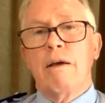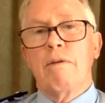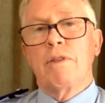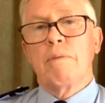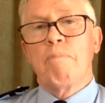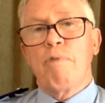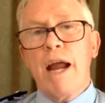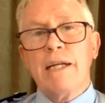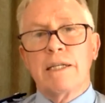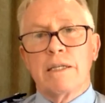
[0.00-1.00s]
The
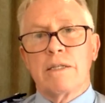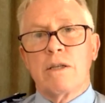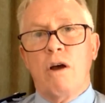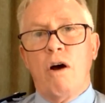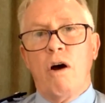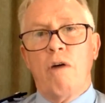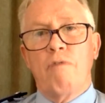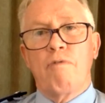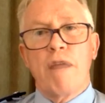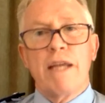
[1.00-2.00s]
practice
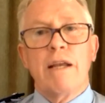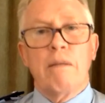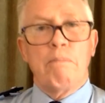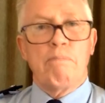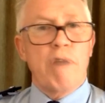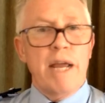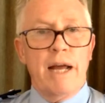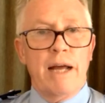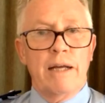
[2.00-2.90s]
of regular prayer,